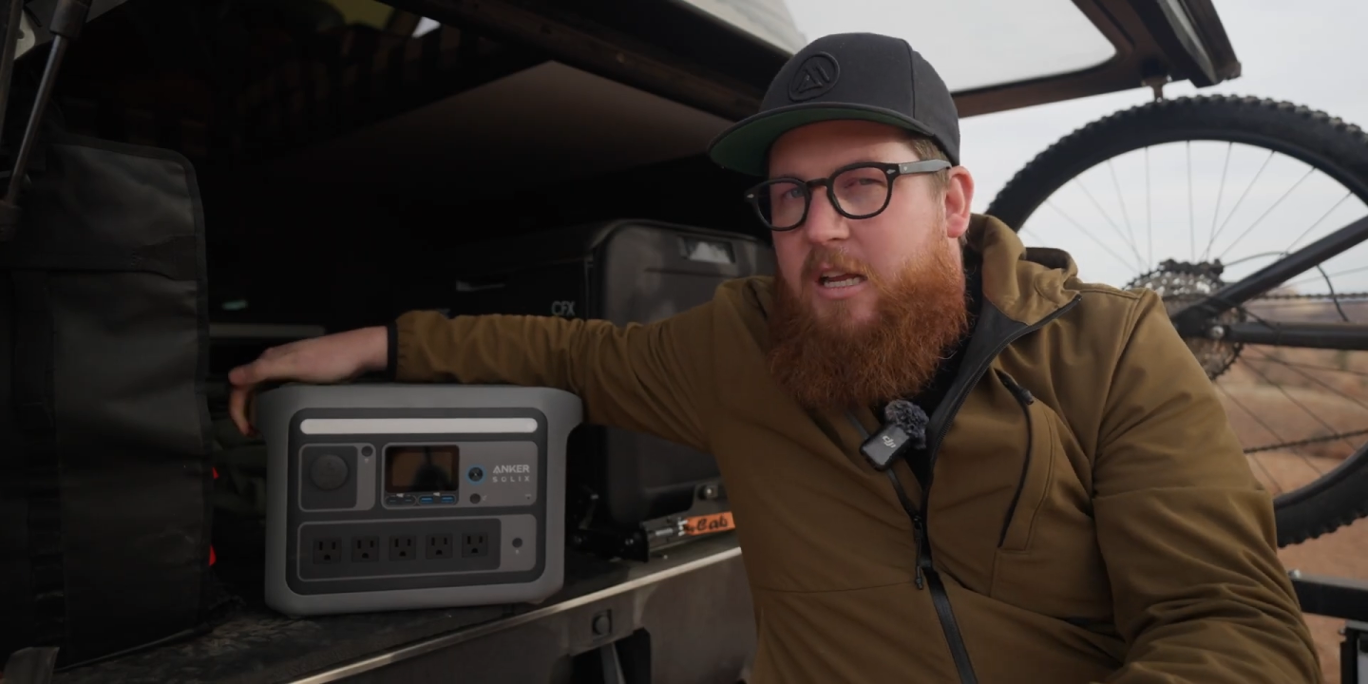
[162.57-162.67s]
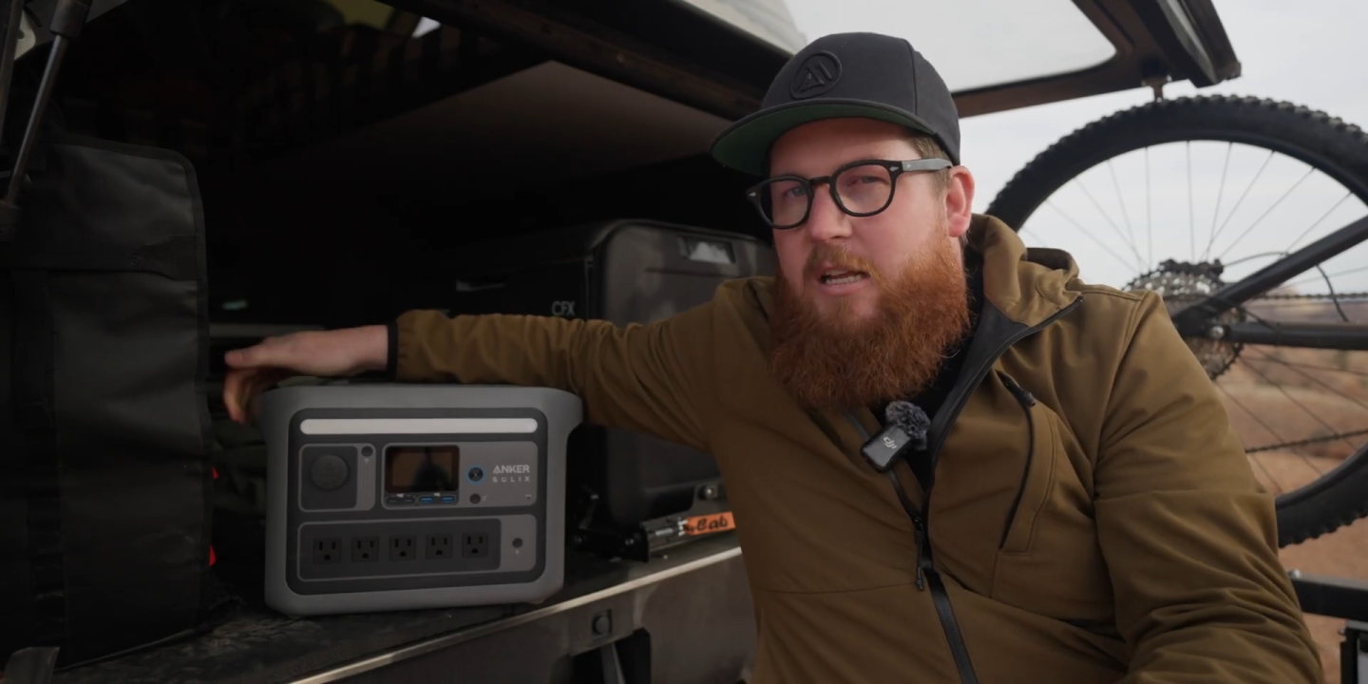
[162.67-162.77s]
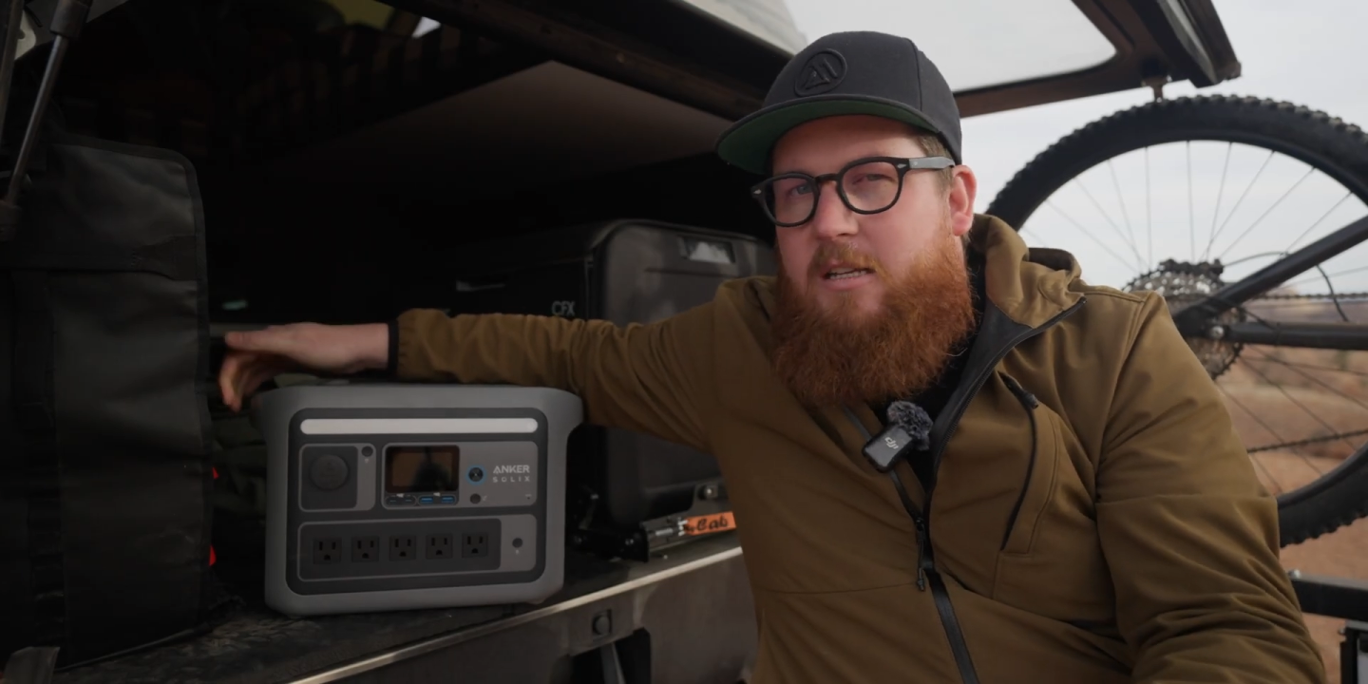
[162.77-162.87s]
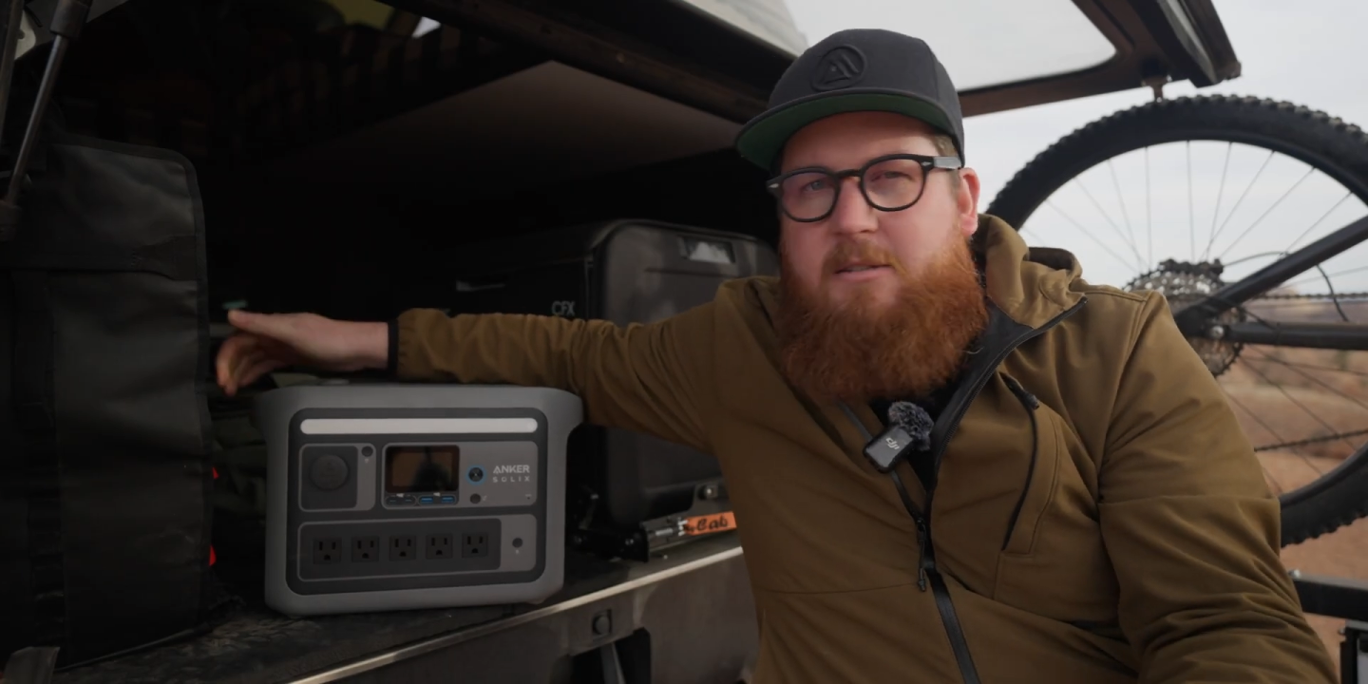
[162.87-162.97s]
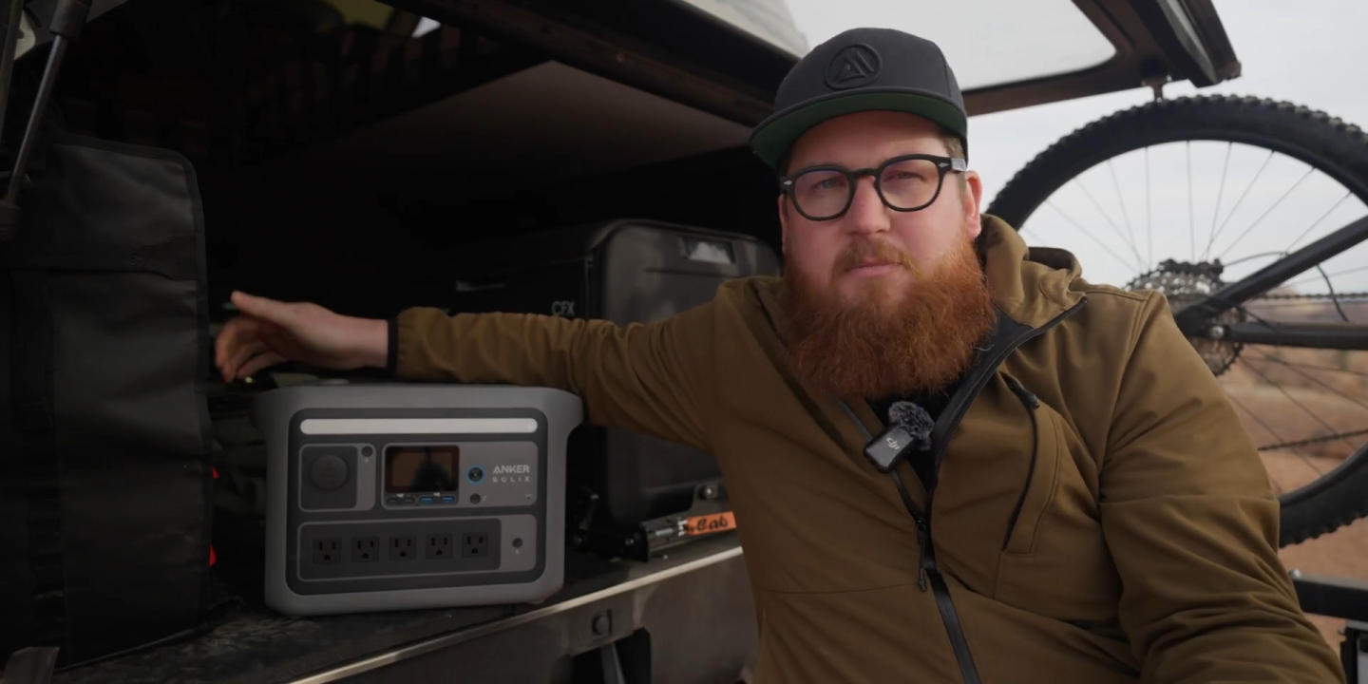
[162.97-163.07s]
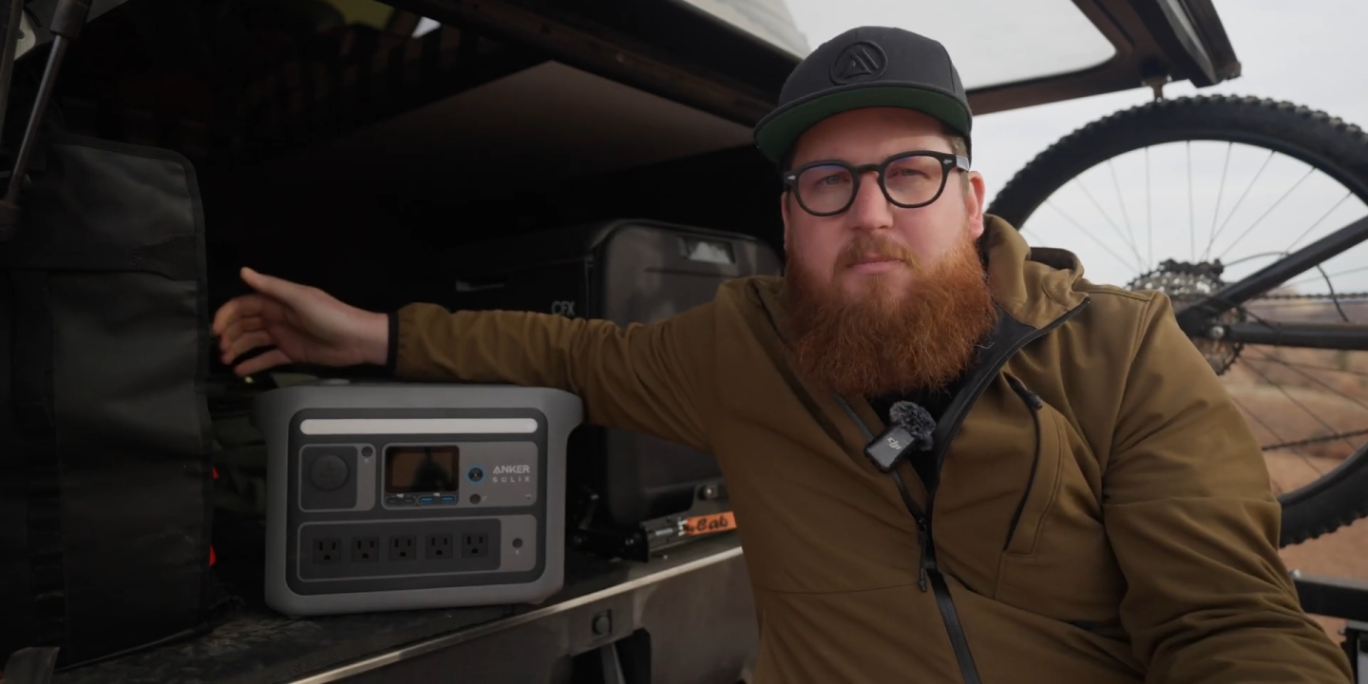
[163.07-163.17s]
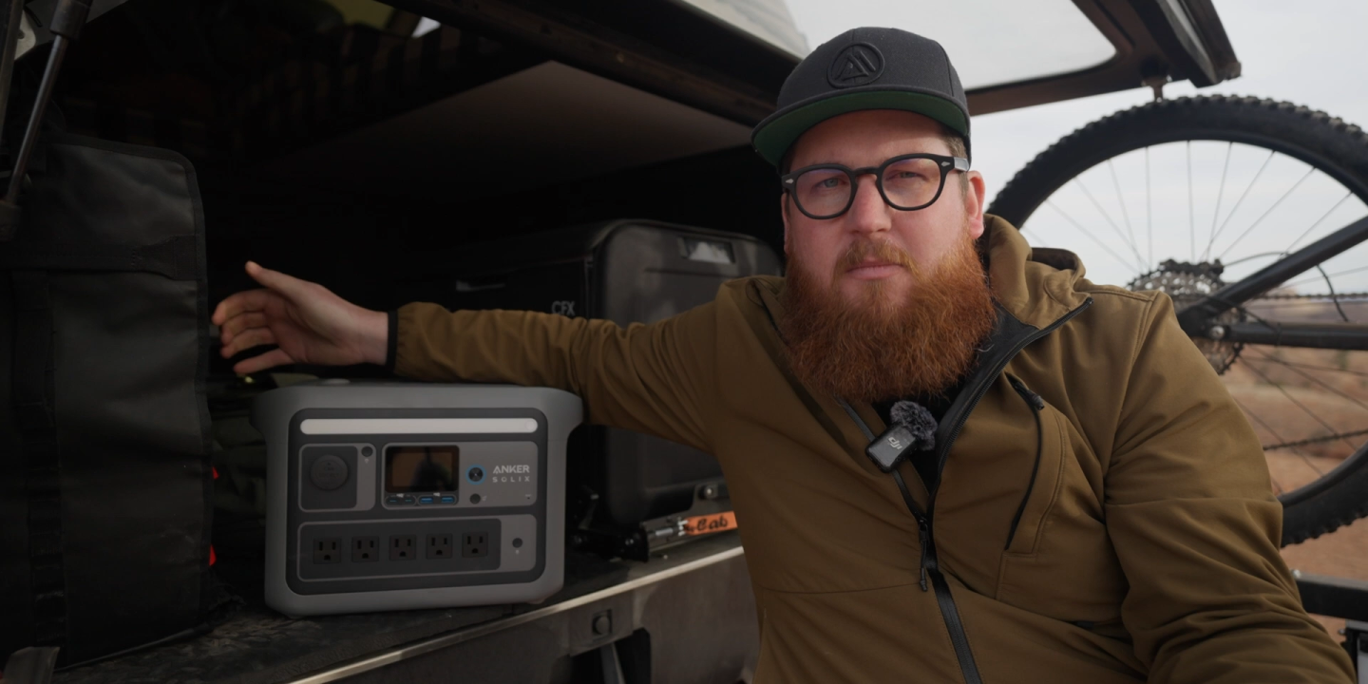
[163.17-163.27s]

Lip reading: is